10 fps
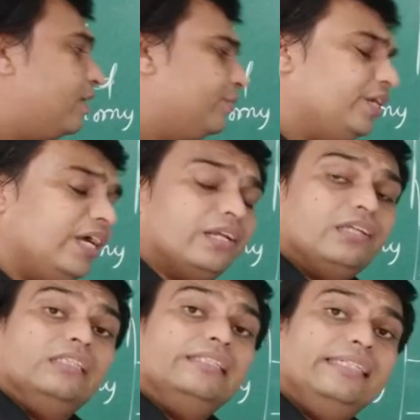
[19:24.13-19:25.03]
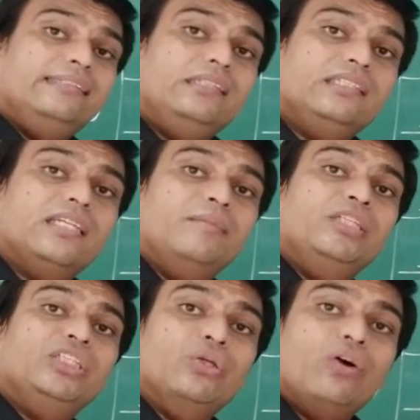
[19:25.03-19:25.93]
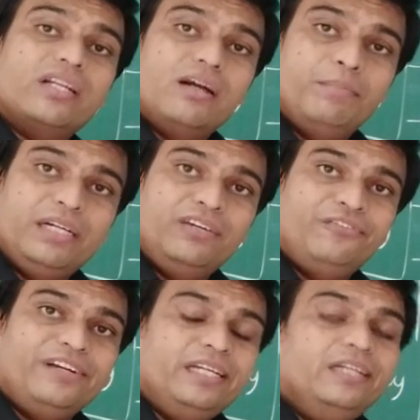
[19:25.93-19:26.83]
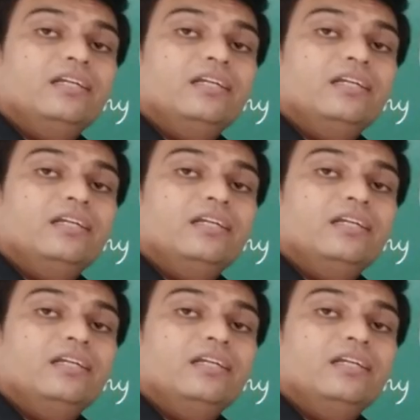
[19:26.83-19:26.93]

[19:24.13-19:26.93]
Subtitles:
here this system is not completely free.